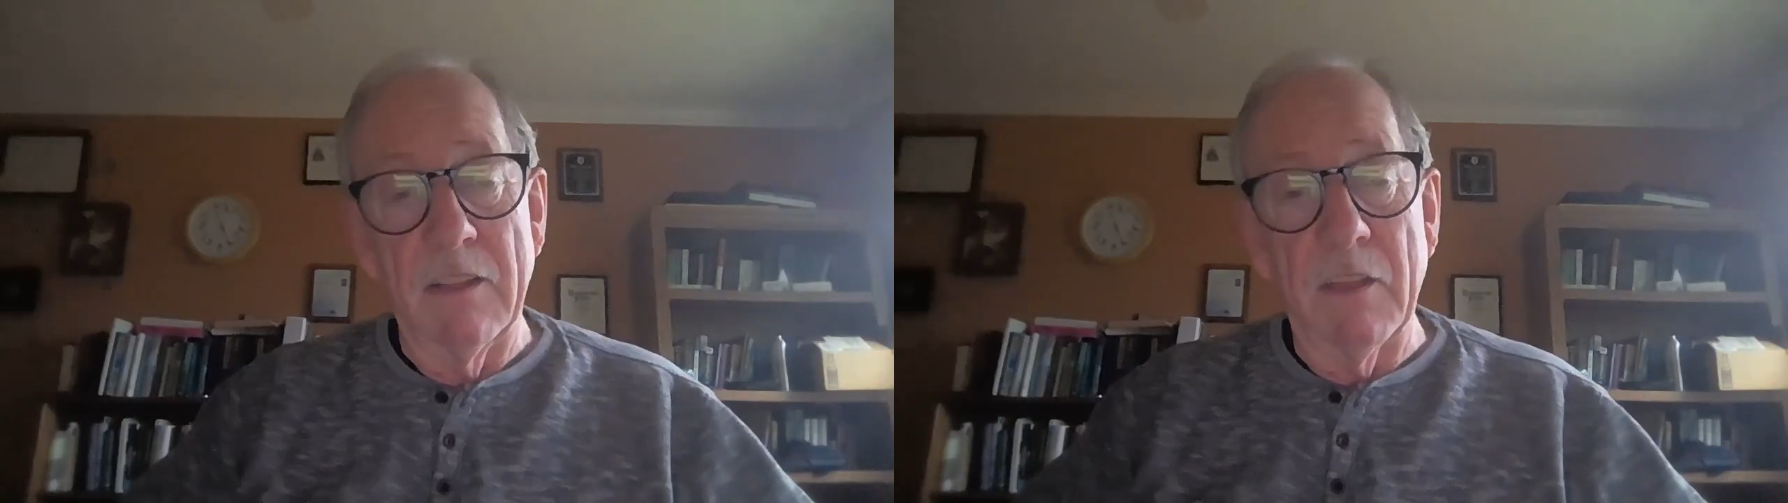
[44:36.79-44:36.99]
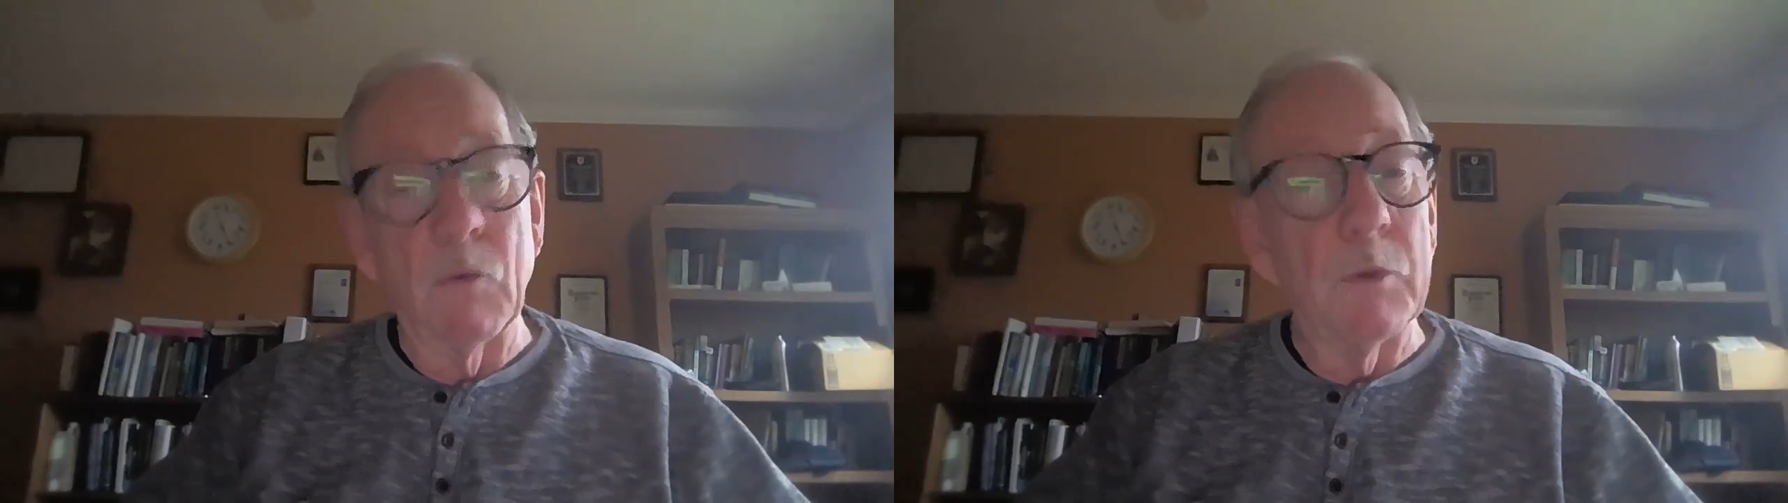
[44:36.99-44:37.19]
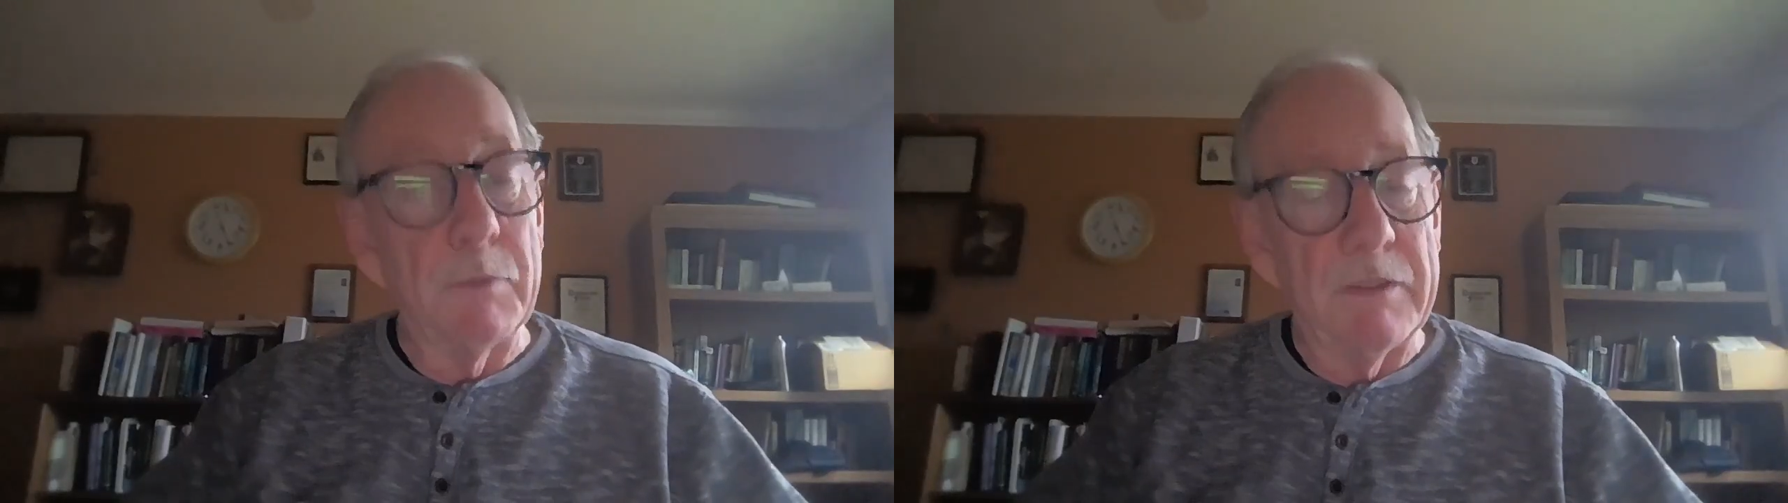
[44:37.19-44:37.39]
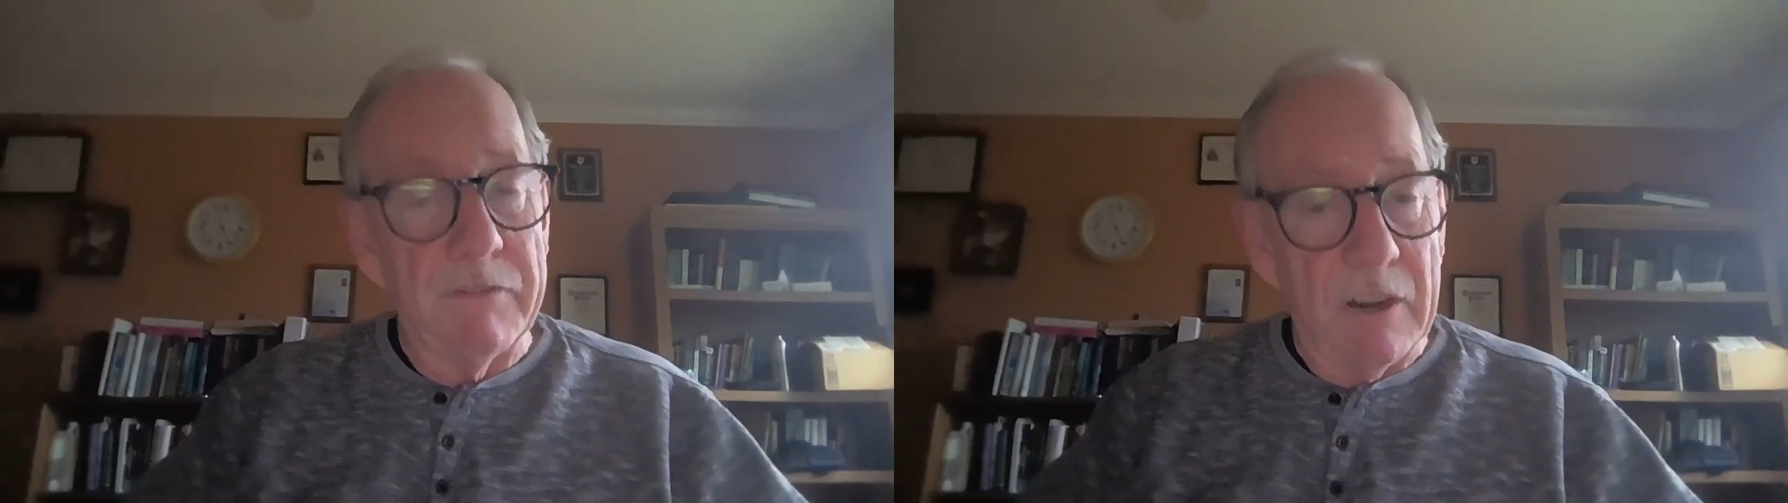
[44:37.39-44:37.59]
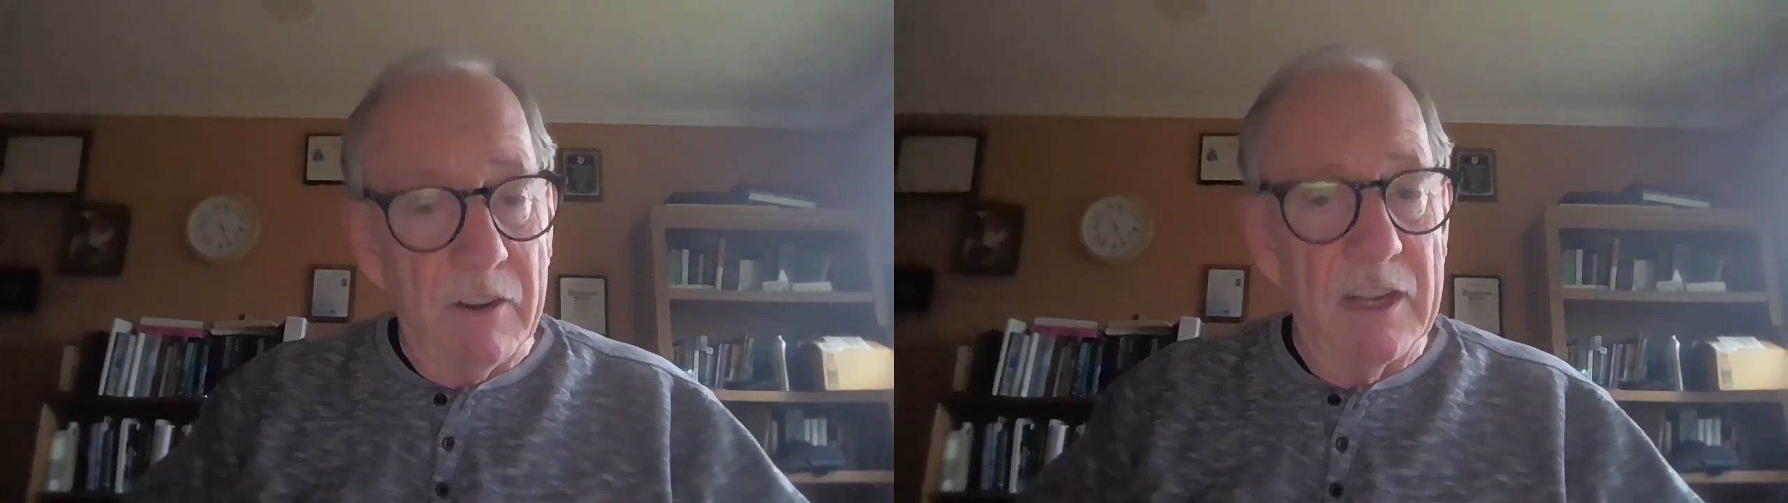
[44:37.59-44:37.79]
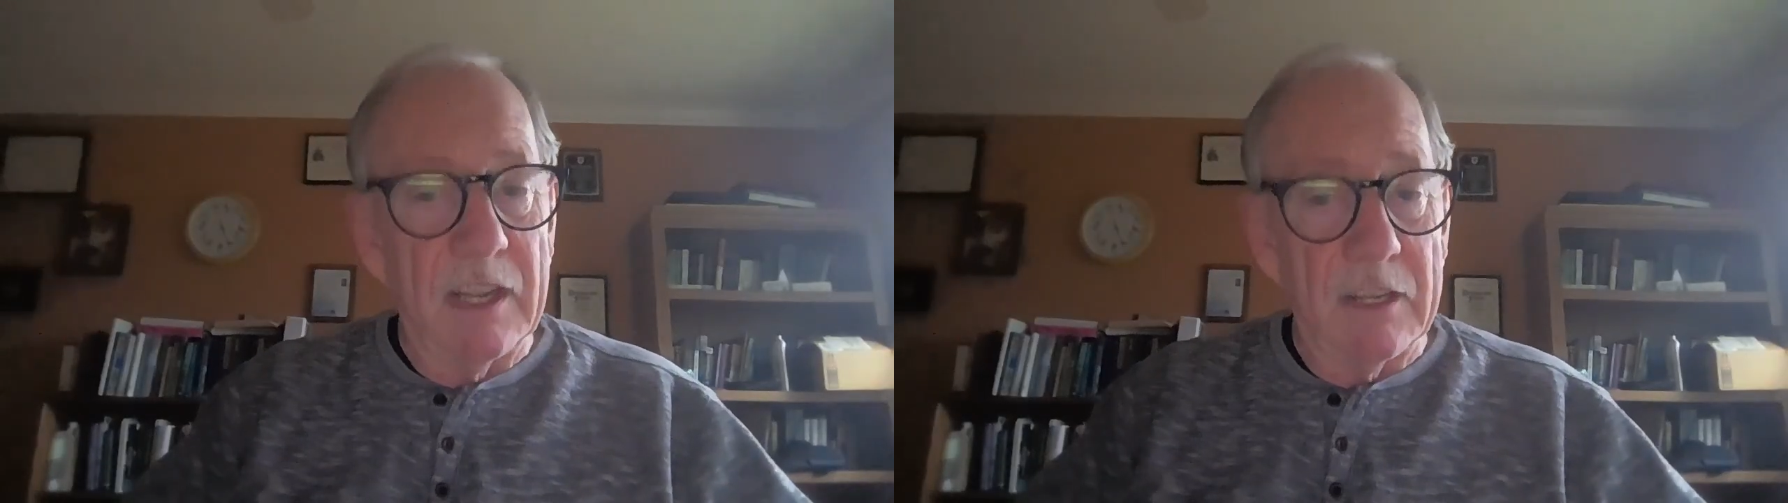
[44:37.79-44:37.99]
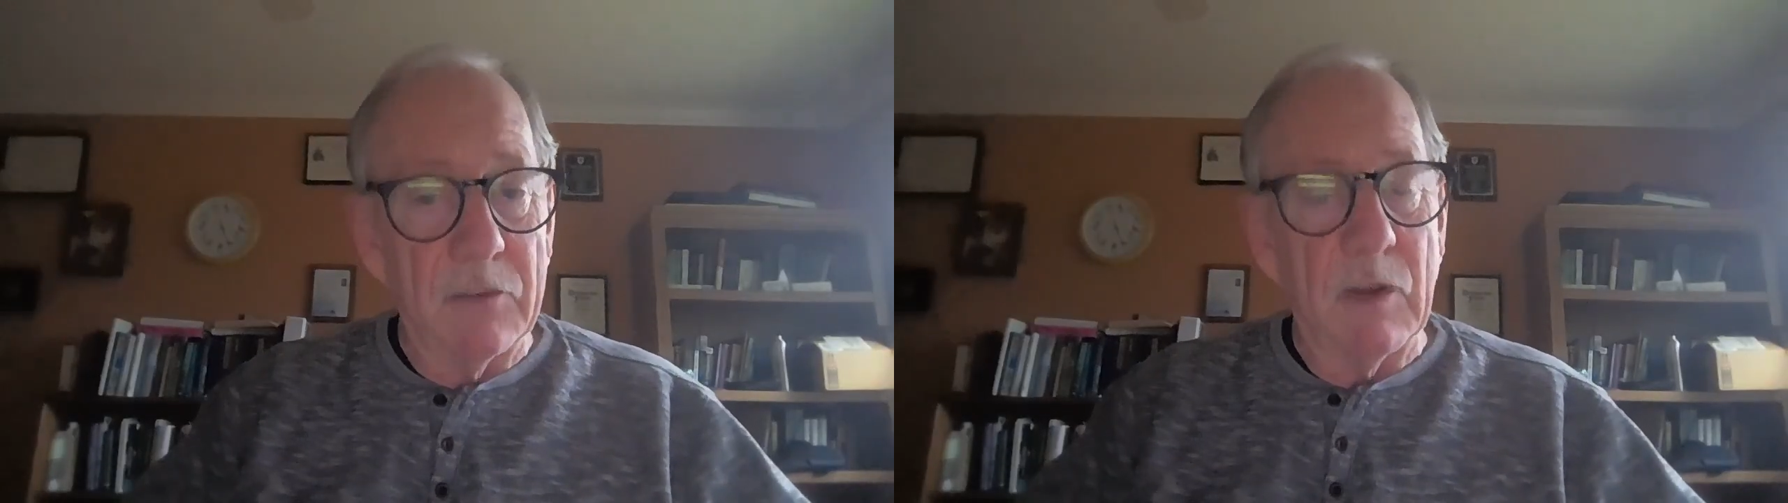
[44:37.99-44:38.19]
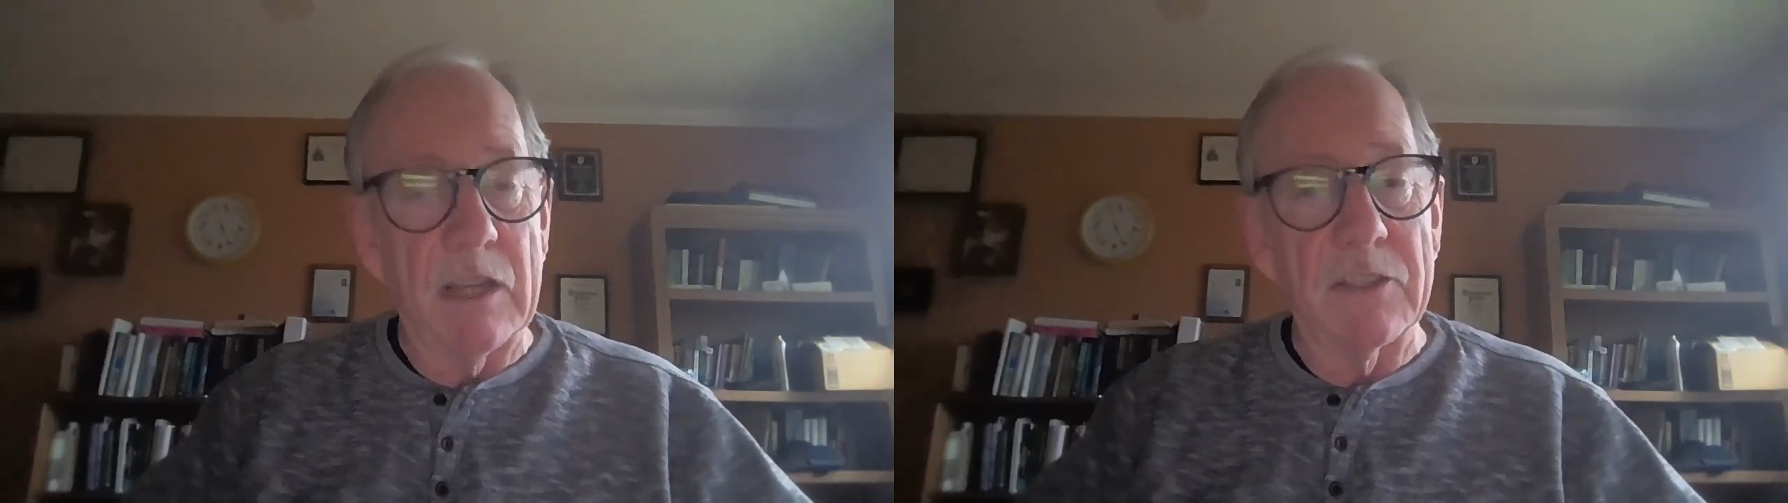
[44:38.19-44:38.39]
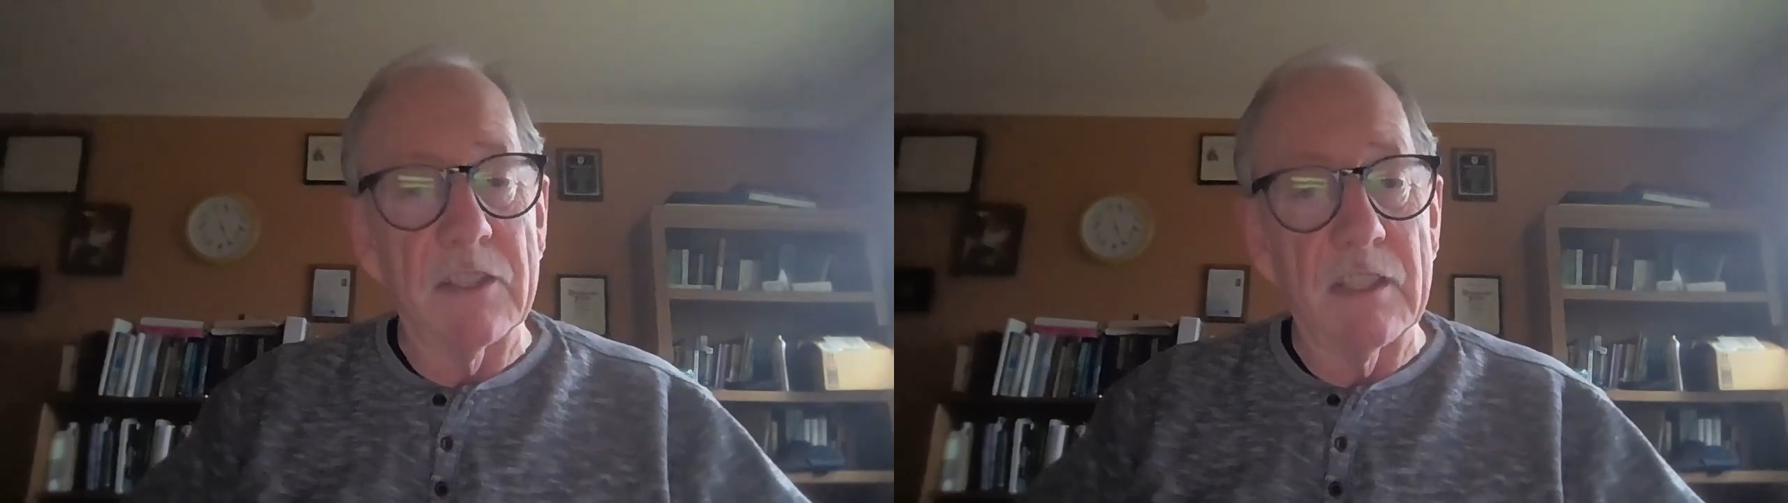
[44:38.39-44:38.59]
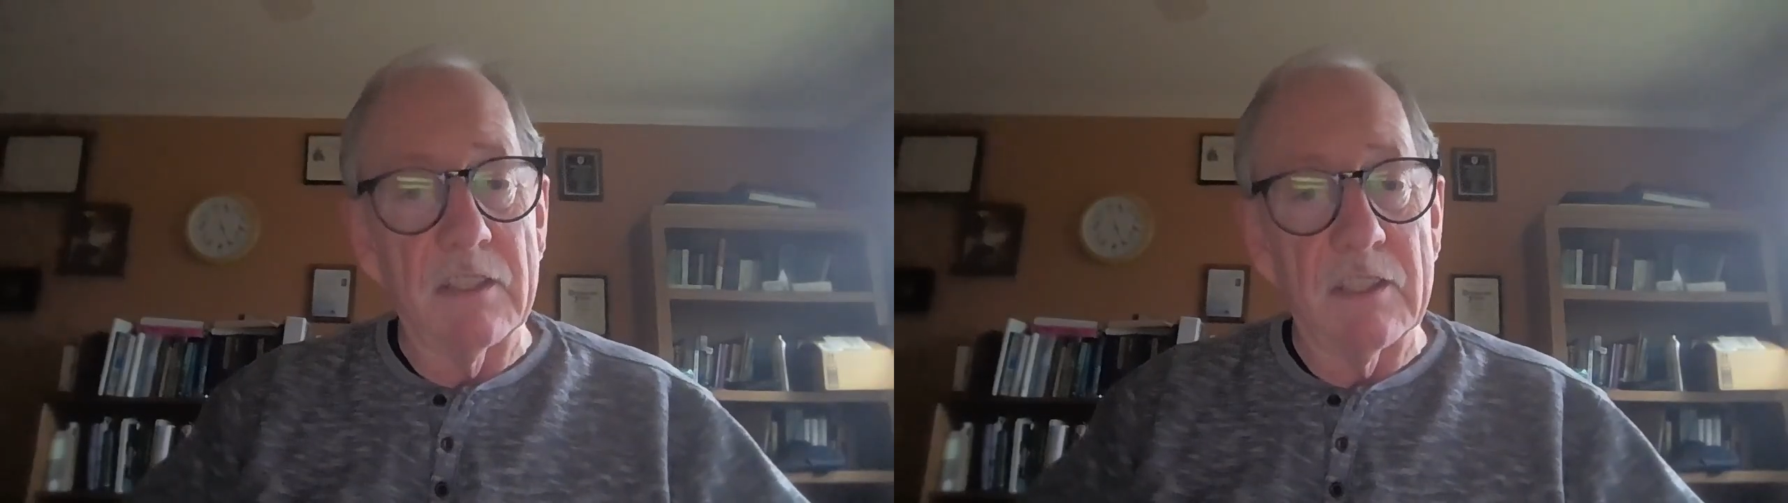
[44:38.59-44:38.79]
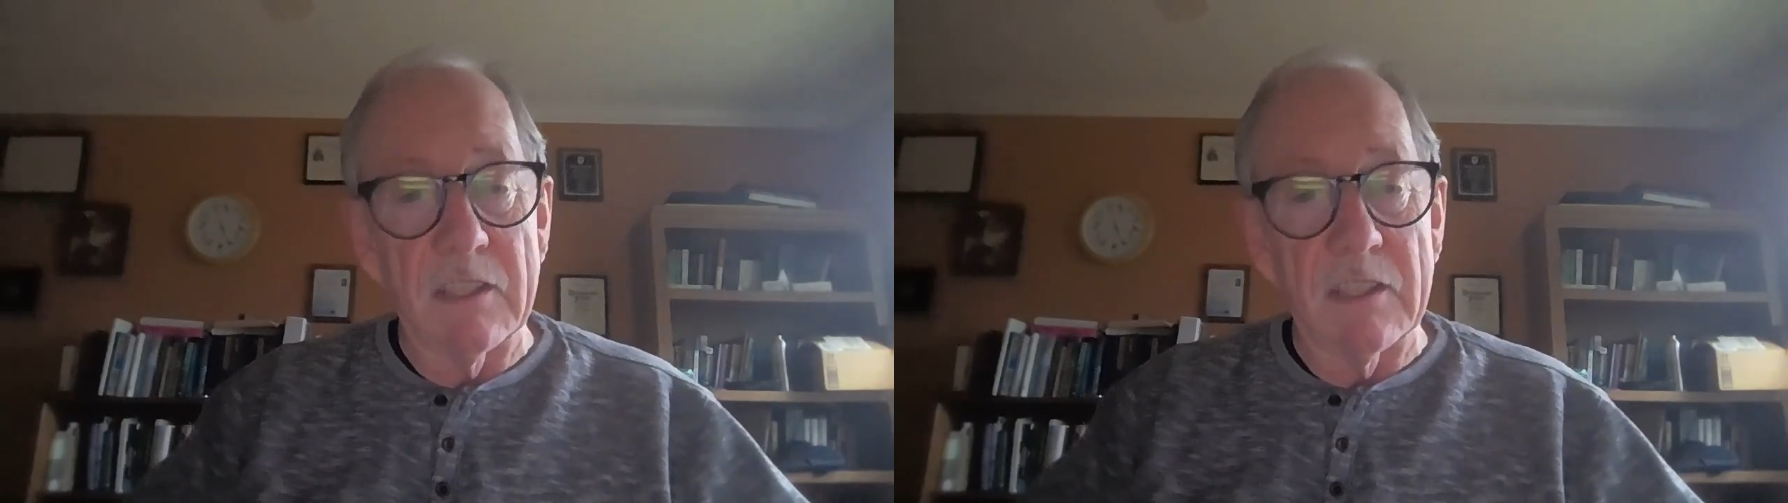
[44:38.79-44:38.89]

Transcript: that would be very interesting